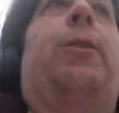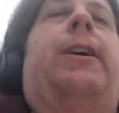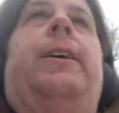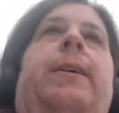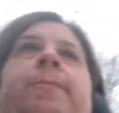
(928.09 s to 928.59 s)
where
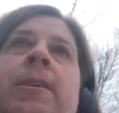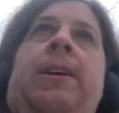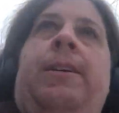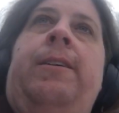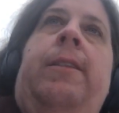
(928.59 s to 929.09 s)
I am.
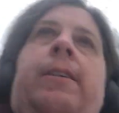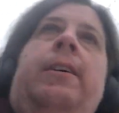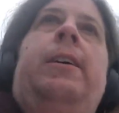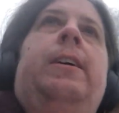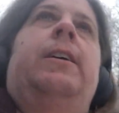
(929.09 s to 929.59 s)

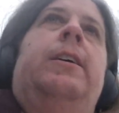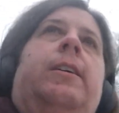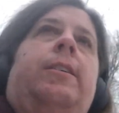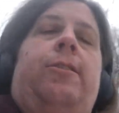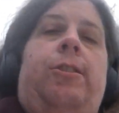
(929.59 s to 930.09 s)

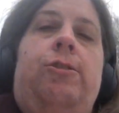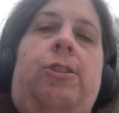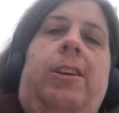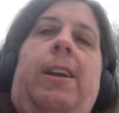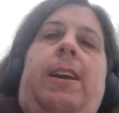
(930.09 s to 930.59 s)
Because
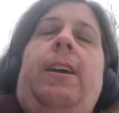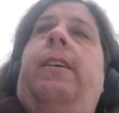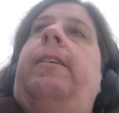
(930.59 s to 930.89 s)
usually,